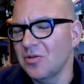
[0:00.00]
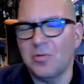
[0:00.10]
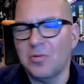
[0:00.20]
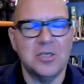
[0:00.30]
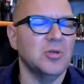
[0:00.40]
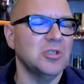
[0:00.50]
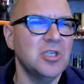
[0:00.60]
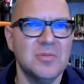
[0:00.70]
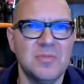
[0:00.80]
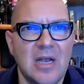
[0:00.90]
threshold, it
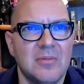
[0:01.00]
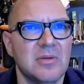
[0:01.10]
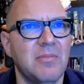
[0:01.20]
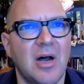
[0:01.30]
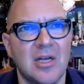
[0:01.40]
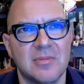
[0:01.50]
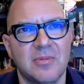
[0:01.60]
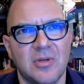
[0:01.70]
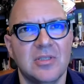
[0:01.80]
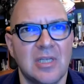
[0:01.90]
just becomes
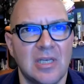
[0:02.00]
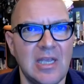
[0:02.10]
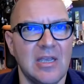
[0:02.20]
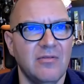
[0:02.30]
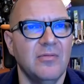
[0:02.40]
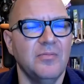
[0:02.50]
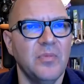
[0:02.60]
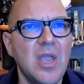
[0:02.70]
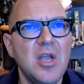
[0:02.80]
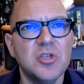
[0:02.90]
impossible to leave.
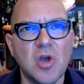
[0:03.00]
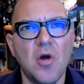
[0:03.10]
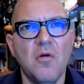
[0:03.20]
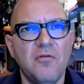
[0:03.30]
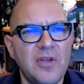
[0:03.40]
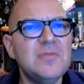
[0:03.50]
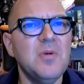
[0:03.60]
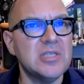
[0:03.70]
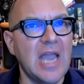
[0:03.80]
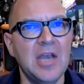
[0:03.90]
So
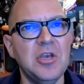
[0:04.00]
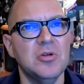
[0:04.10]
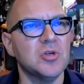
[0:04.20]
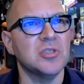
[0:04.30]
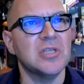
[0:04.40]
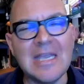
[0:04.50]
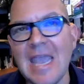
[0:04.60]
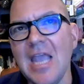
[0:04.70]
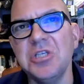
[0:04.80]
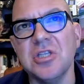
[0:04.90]
Facebook's end users
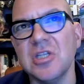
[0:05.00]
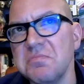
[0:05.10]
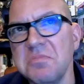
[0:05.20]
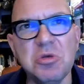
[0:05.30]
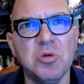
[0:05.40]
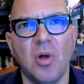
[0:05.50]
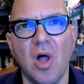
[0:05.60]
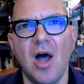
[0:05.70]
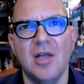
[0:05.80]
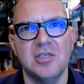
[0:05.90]
engage in this mutual
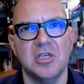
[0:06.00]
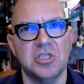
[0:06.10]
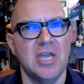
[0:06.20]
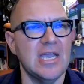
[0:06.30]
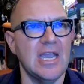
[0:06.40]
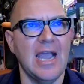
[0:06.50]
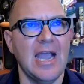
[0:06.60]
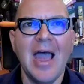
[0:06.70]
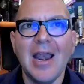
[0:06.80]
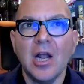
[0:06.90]
hostage taking,
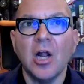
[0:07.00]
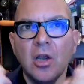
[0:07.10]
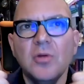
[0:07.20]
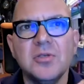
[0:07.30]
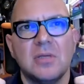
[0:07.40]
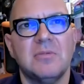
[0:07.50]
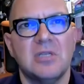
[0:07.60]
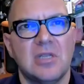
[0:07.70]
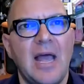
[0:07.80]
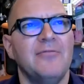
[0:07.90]
and that glues them to
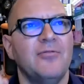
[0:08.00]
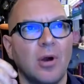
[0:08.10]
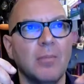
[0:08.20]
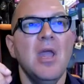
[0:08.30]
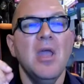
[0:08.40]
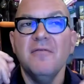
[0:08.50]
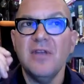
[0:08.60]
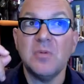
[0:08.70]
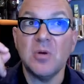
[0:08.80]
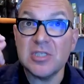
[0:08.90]
the platform.
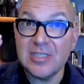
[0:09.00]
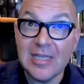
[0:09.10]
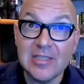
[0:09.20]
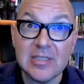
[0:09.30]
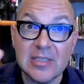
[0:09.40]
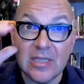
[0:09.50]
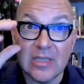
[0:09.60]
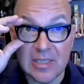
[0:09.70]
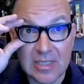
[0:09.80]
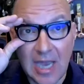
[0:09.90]
Facebook senses that
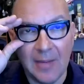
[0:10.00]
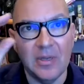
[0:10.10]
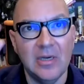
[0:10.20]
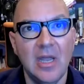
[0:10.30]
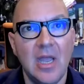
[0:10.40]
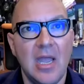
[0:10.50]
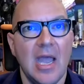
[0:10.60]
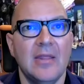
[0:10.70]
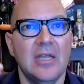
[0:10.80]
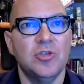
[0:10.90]
this has happened,
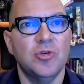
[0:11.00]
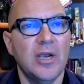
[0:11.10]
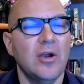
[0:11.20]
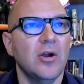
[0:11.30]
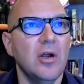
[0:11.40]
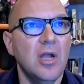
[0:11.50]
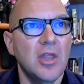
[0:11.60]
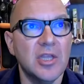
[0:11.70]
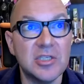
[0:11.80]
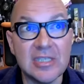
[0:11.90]
and they trigger
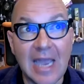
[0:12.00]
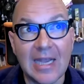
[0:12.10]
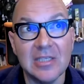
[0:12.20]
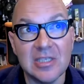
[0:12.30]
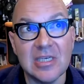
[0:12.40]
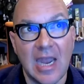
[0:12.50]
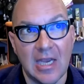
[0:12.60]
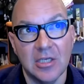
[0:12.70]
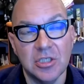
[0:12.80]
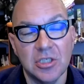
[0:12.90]
the second
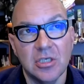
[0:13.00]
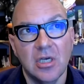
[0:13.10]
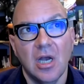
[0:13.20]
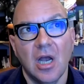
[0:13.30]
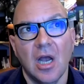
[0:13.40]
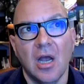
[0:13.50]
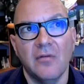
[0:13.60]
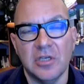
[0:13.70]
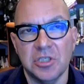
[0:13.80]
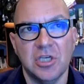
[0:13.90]
stage
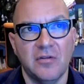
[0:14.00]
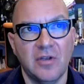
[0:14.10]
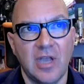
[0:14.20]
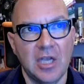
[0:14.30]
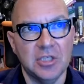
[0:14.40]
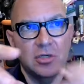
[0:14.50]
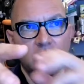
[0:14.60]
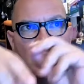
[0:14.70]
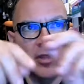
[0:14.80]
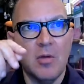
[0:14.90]
of
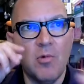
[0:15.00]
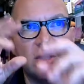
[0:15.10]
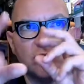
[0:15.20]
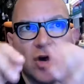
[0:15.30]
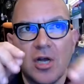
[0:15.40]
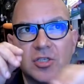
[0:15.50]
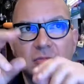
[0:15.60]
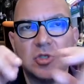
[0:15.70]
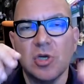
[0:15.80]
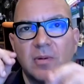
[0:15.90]
enshittification, where they withdraw
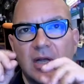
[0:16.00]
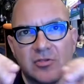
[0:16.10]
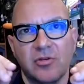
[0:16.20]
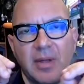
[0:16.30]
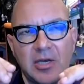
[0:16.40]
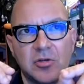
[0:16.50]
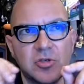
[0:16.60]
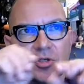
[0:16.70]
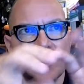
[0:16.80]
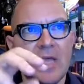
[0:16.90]
some surplus from end
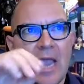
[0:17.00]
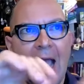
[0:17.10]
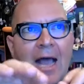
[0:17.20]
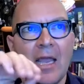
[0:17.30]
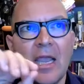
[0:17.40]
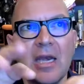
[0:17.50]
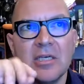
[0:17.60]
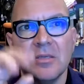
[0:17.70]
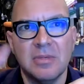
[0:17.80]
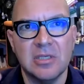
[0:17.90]
users and they allocate
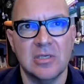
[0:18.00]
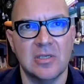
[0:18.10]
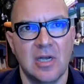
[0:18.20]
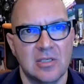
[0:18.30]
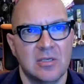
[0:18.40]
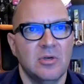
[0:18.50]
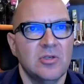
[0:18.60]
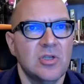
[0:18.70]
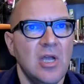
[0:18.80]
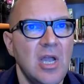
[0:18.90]
it to business
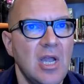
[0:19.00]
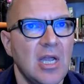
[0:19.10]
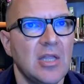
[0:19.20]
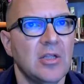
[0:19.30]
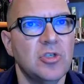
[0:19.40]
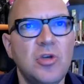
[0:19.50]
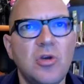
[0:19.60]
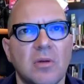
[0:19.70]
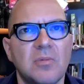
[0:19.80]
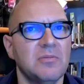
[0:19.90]
customers. And there's two
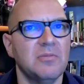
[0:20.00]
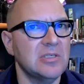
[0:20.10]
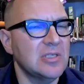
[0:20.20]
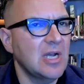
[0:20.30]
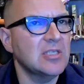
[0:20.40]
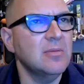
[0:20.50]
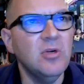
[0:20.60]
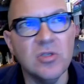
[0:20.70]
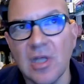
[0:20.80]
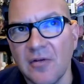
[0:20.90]
groups of business
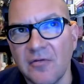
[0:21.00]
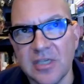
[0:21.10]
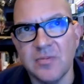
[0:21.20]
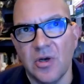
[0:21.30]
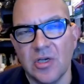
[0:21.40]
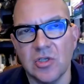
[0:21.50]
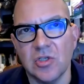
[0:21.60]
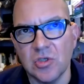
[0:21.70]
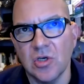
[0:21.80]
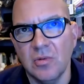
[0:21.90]
customers that Facebook is
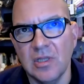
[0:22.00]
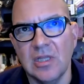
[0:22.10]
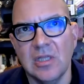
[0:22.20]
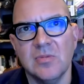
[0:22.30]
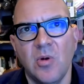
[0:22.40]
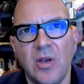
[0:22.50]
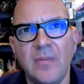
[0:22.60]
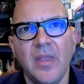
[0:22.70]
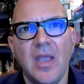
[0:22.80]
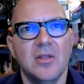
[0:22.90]
concerned with at this
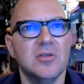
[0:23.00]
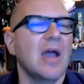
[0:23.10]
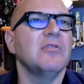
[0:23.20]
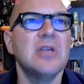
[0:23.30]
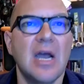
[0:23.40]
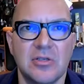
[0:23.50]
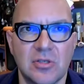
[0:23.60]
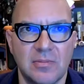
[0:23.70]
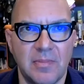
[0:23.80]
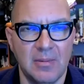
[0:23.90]
point. There's
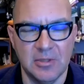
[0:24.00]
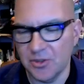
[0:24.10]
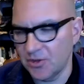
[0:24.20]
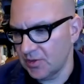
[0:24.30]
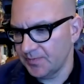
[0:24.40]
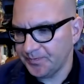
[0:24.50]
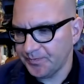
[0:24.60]
advertisers and publishers.